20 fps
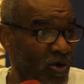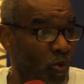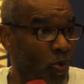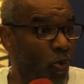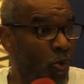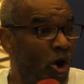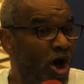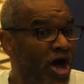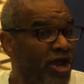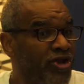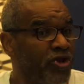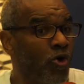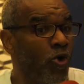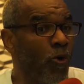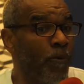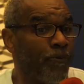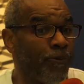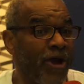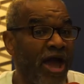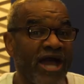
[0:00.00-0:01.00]
One
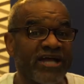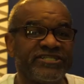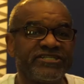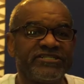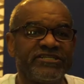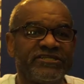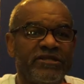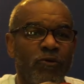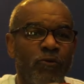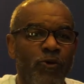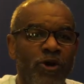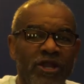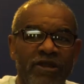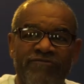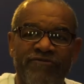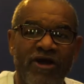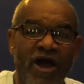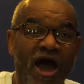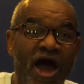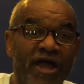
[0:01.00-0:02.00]
who practices the will
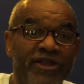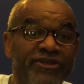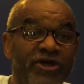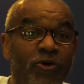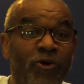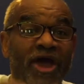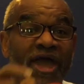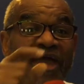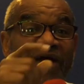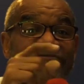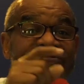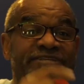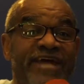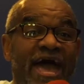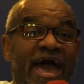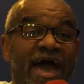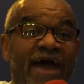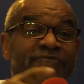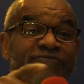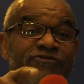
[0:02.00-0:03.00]
of God don't have
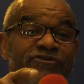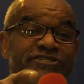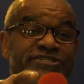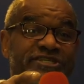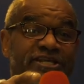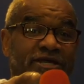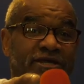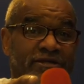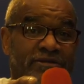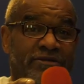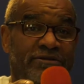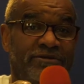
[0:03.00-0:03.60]
time for sin.